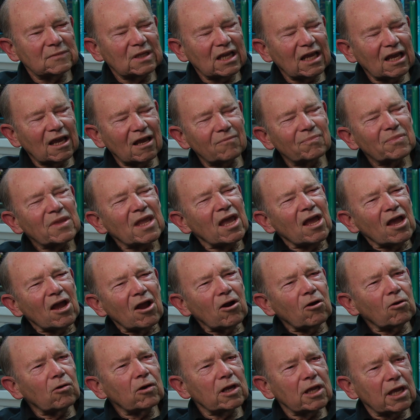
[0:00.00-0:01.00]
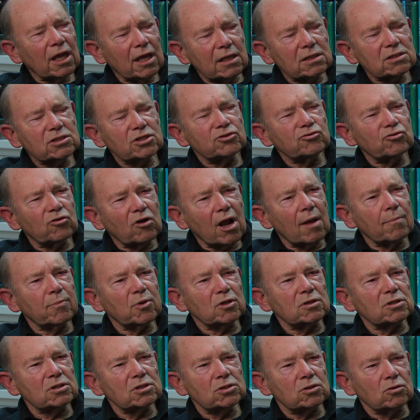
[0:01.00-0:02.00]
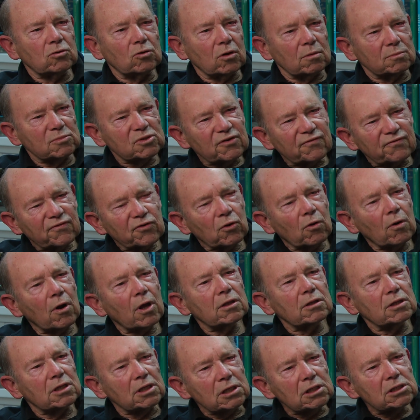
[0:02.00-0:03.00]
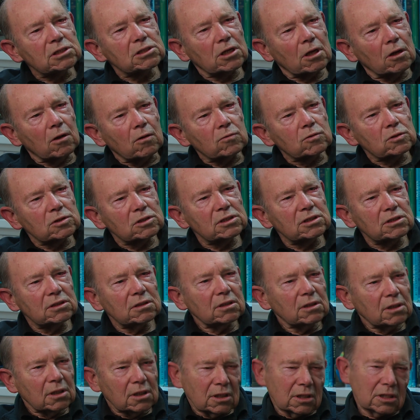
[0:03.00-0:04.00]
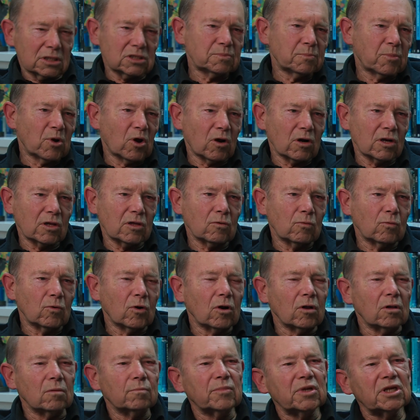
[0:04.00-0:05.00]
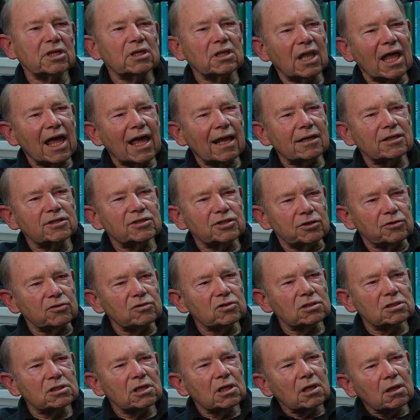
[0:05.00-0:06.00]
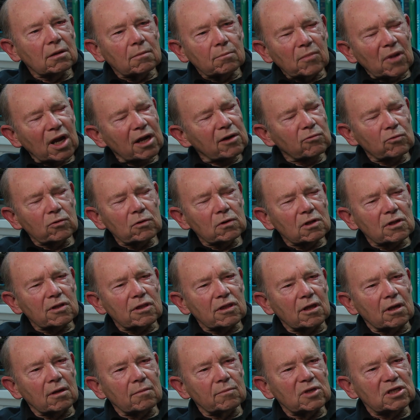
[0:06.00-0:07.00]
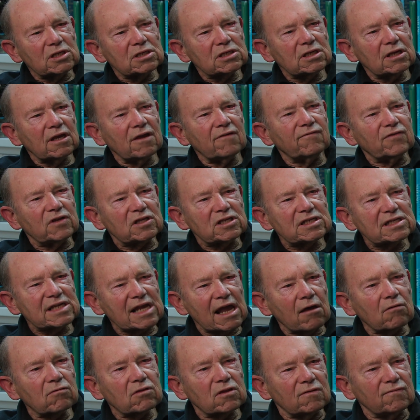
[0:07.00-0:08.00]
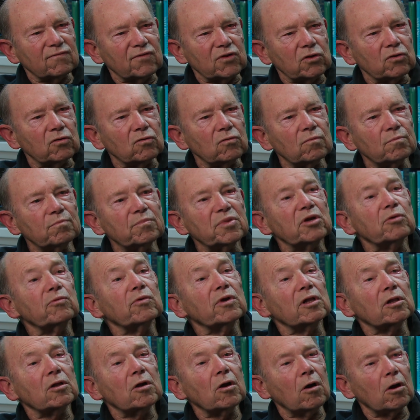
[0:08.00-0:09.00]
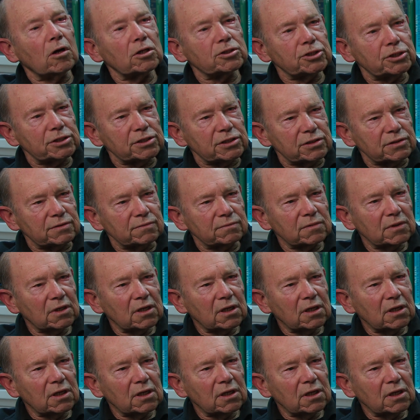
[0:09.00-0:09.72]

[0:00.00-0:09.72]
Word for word: Yeah, hurricanes and tropical storms, if you're on the East Coast, this part of the world, mid-latitudes, my rule of thumb is if it's south of you, be real cautious.